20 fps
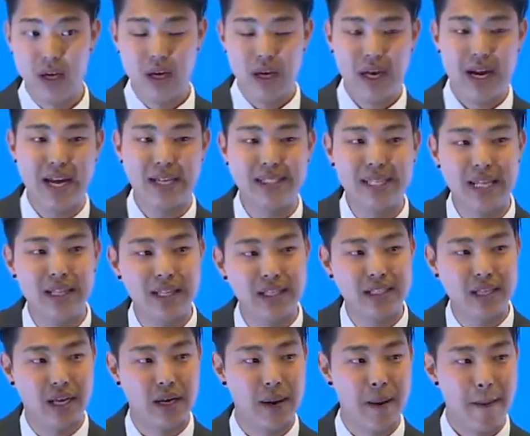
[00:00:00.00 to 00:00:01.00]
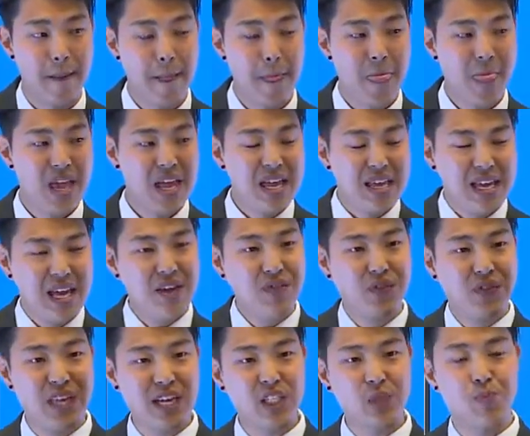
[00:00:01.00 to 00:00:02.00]
And I said, Listen,
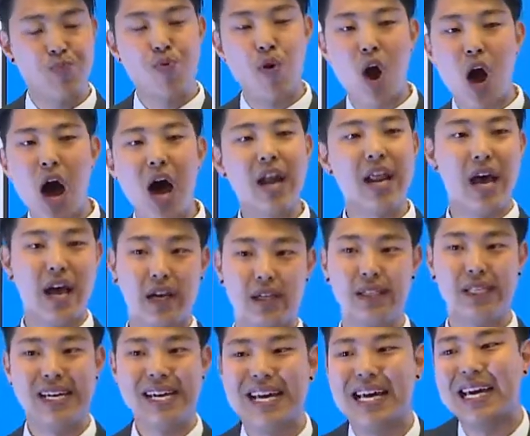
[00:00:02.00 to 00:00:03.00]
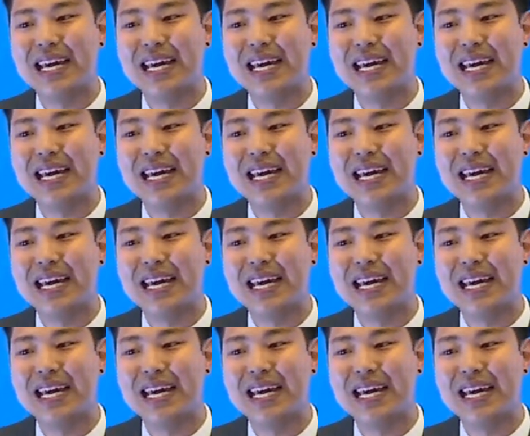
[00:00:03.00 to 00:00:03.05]
if this product